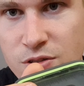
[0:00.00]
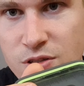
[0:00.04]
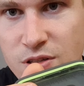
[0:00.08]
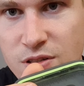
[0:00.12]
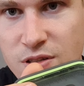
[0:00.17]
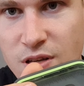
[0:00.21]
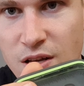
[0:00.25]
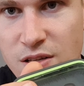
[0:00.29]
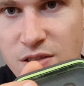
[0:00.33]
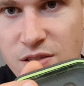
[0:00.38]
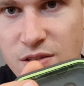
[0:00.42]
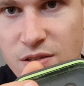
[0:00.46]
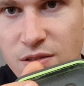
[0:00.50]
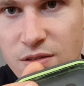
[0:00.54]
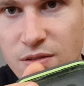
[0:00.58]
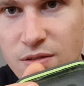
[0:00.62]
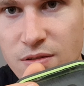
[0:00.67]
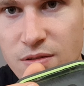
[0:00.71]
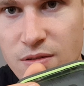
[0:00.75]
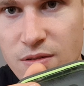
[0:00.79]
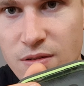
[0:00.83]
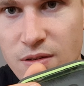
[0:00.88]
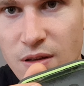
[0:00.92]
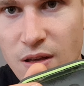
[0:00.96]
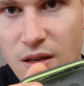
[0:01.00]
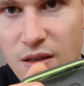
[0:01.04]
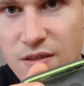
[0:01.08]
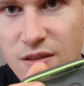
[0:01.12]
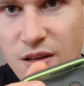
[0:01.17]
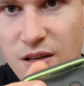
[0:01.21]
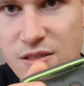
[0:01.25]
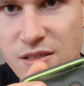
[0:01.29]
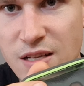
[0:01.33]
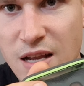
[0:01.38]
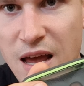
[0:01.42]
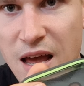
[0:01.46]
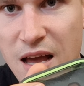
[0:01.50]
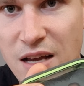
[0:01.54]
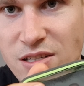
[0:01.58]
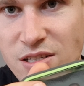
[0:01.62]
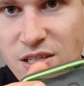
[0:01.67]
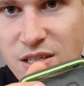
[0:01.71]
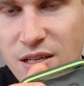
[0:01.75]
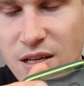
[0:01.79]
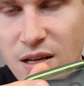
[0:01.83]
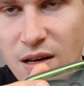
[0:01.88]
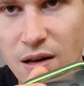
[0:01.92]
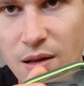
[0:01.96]
it doesn't
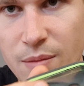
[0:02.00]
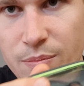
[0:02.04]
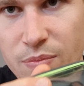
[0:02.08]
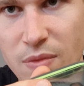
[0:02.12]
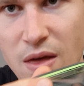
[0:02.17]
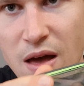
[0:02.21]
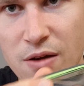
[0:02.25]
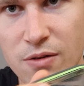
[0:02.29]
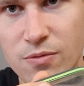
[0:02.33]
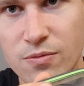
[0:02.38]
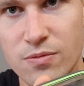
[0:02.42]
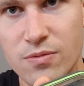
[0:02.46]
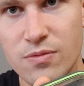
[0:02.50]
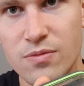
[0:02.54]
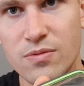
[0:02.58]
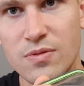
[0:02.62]
actually clip that